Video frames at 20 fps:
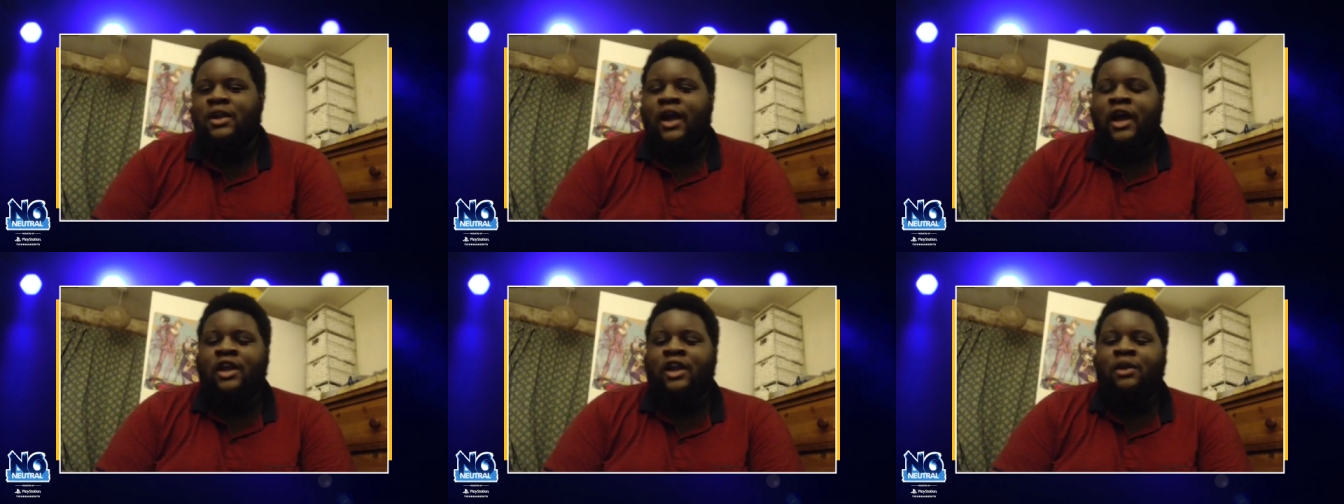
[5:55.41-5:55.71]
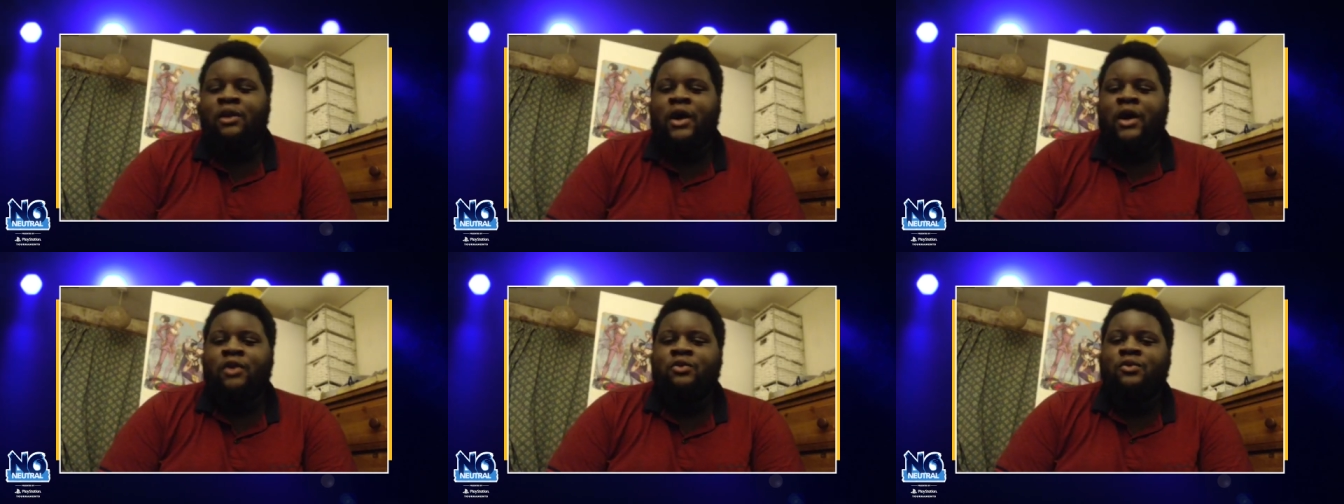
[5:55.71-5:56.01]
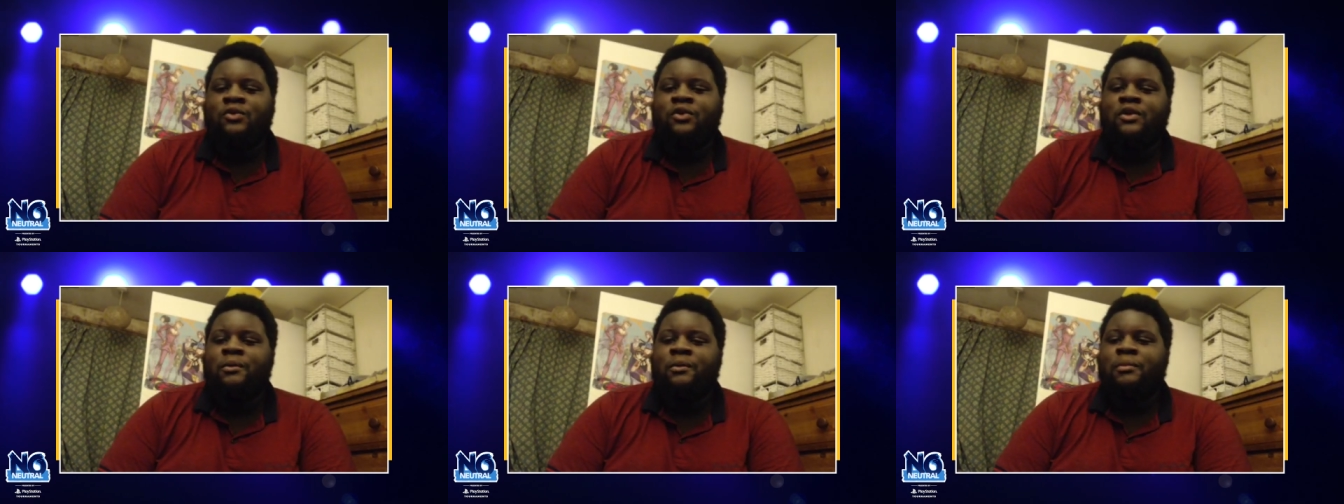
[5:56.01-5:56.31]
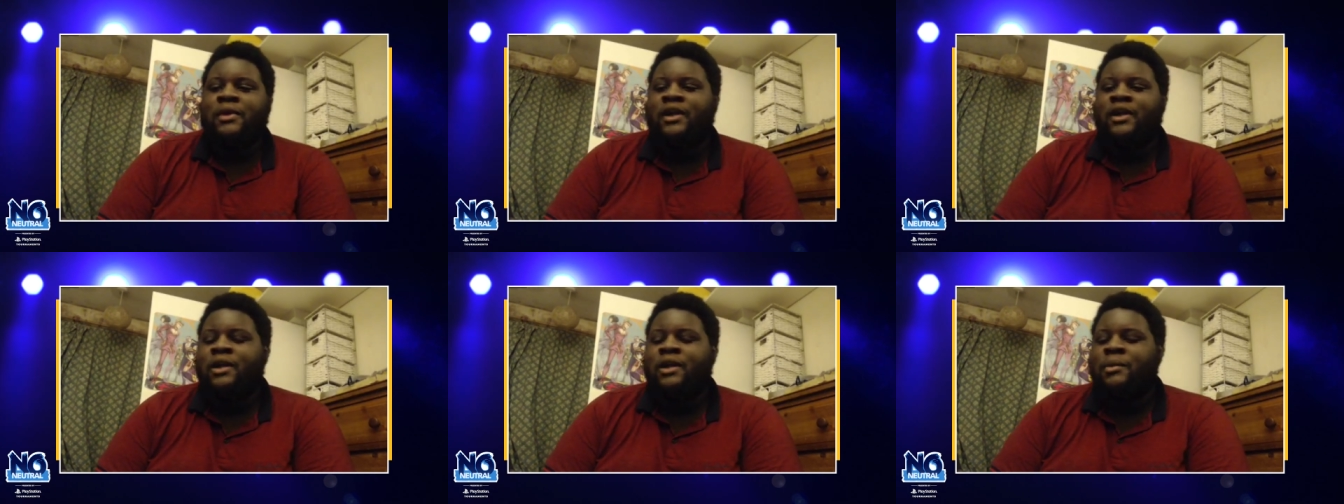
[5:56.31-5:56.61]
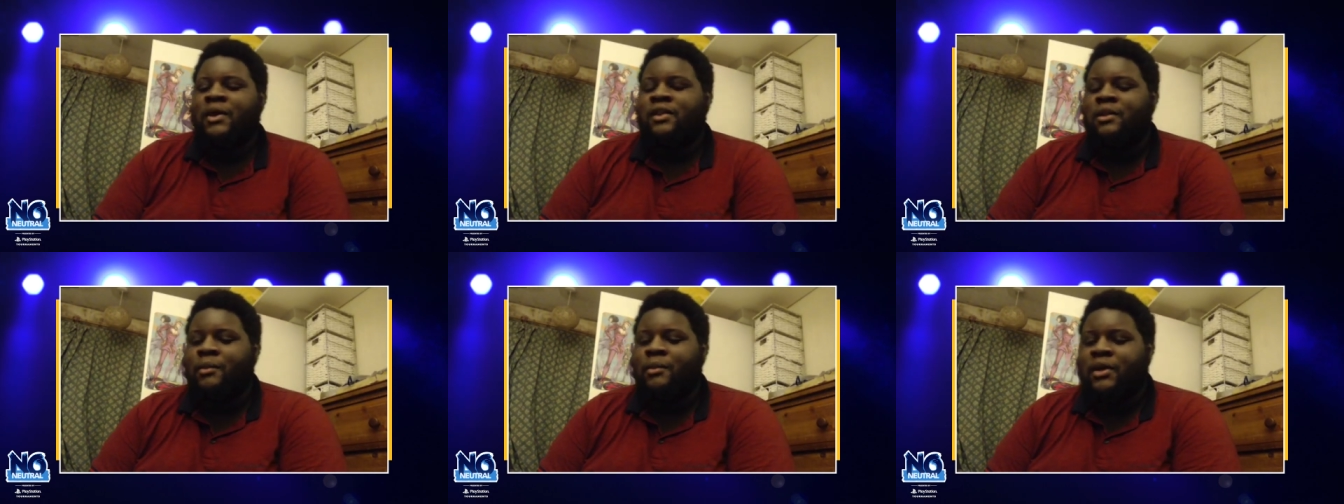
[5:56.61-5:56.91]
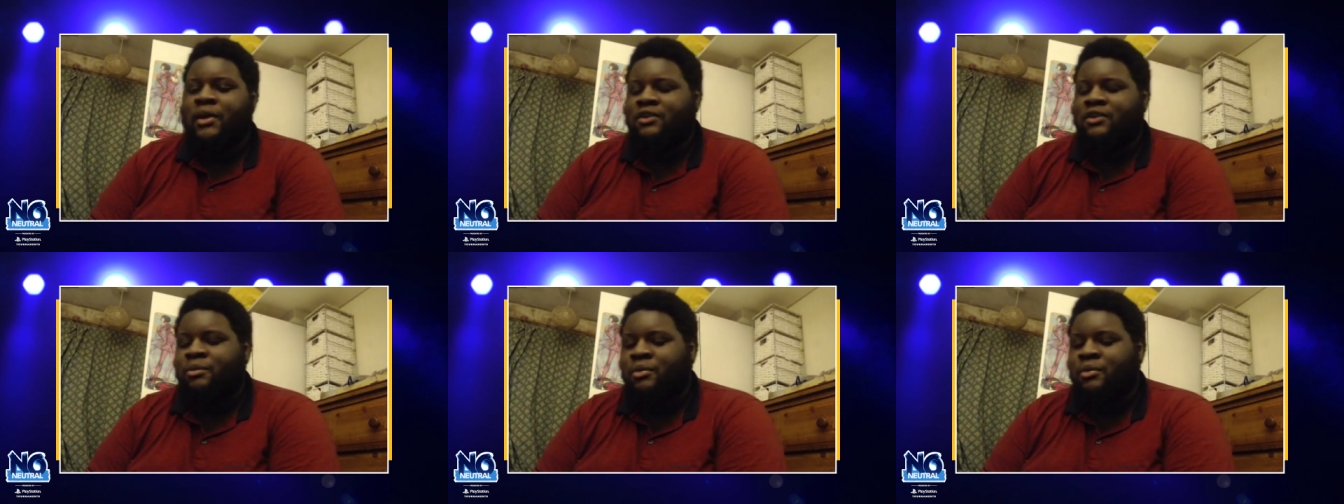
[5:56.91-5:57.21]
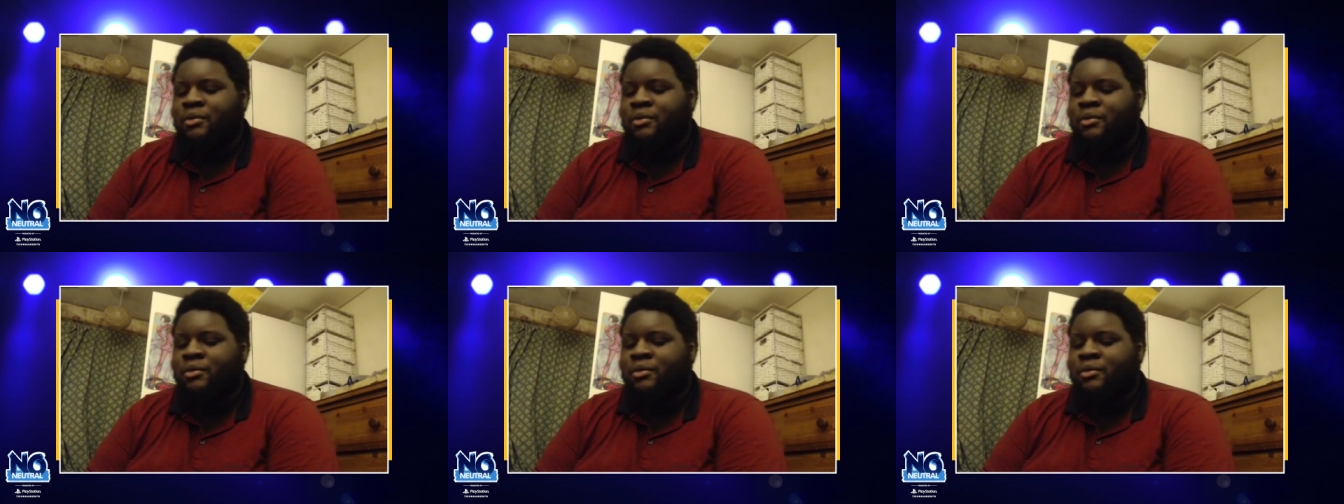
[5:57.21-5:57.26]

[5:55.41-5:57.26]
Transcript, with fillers: I know I do complain about the matchup